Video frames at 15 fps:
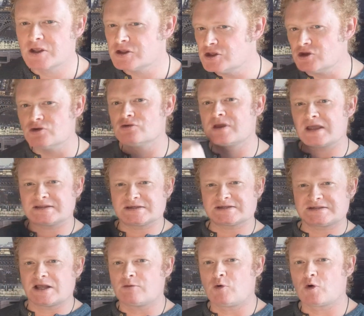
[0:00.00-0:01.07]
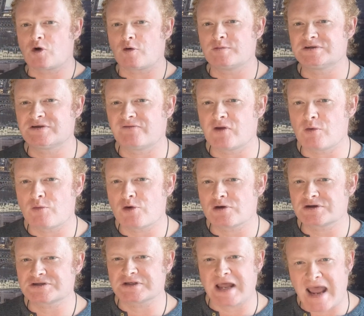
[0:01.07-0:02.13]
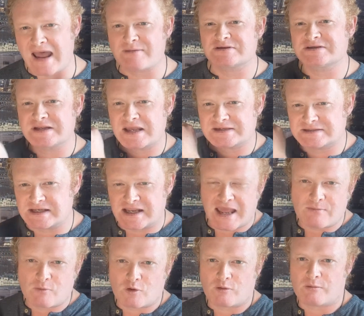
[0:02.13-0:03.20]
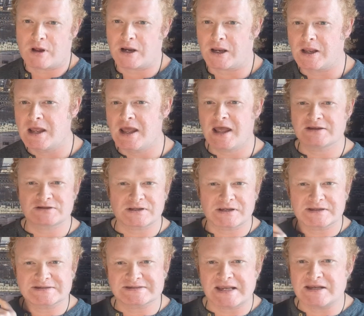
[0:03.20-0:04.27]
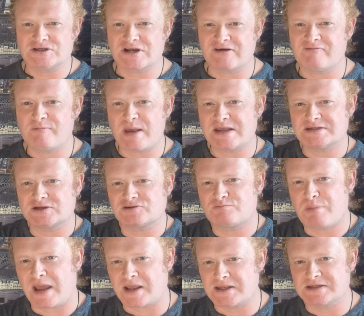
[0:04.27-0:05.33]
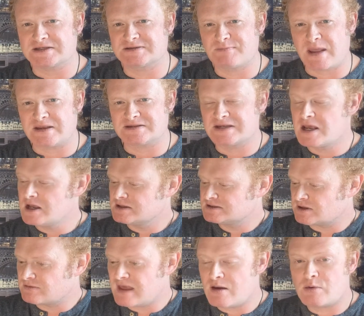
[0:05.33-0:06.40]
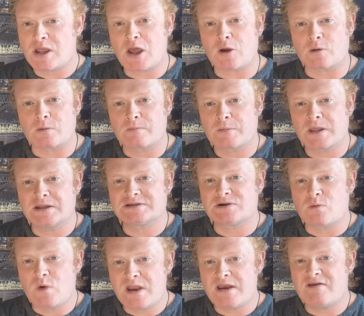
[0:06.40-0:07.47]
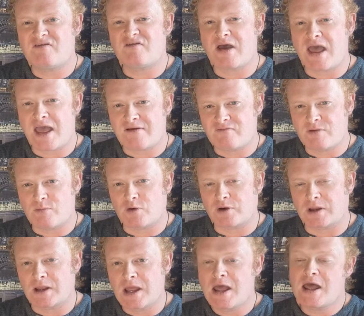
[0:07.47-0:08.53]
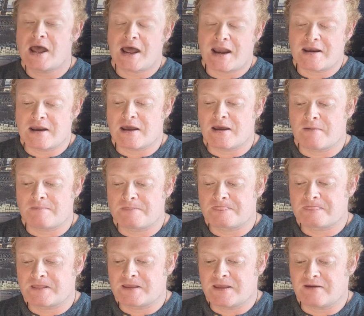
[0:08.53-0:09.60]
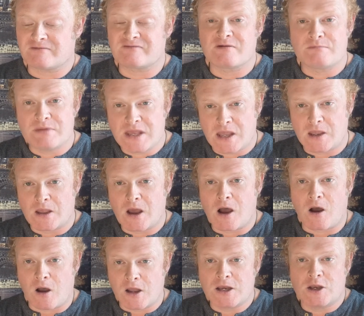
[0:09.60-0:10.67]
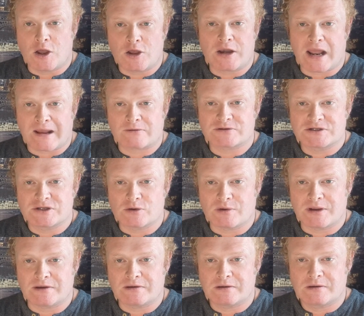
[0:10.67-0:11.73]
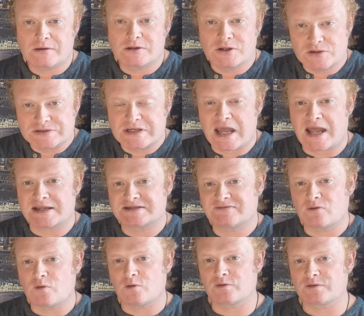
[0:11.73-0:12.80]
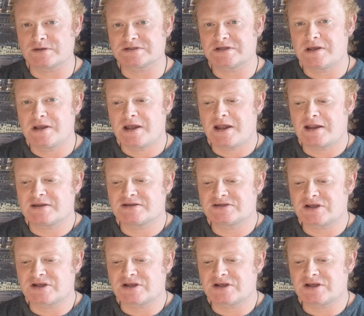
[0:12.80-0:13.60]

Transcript: You get to sell more copies of your books, and Amazon gets to get more money so they can send Jeff Bezos back into space. So there we go. It's a win for everybody. And yeah, for me, I learned how to do it using Ads for Authors. And